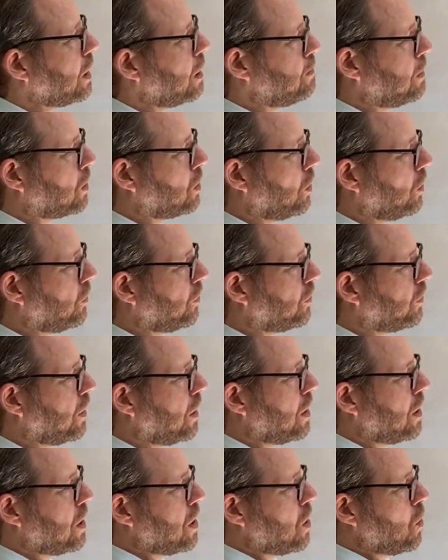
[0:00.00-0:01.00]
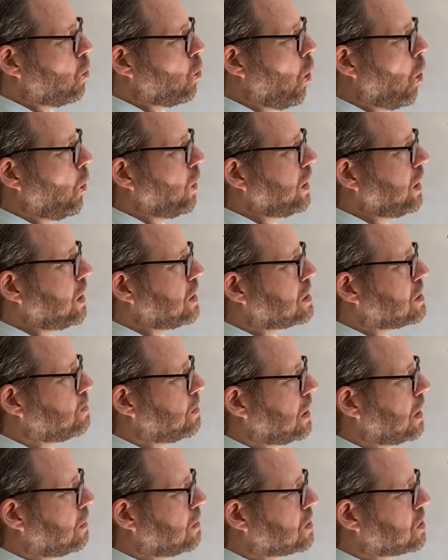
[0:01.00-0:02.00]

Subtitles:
Because what we need to be able